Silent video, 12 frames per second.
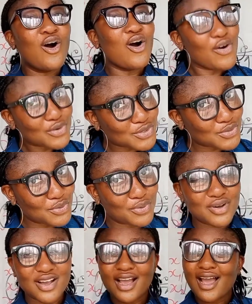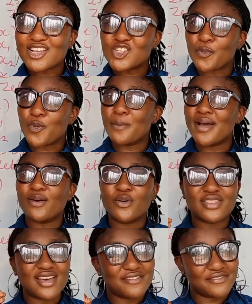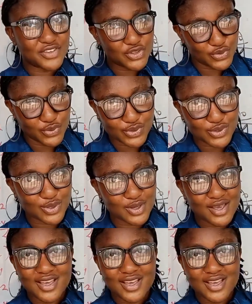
Also, catch up on my other videos.